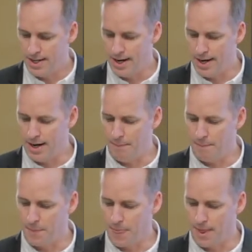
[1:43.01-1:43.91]

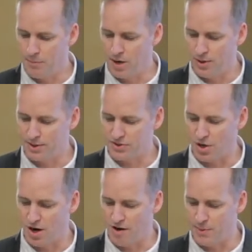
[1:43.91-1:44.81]
Um, but I wanted to
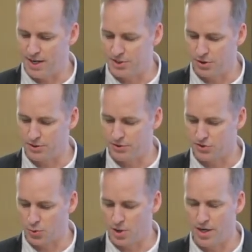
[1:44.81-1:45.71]
start off by telling you a
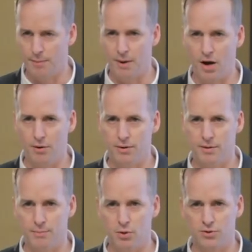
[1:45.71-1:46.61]
story about
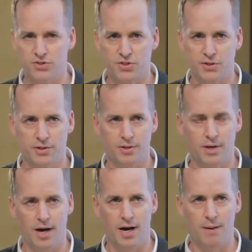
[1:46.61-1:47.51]
the most,
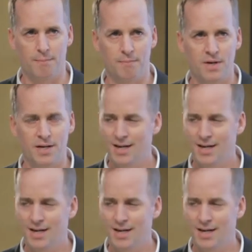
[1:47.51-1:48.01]
um,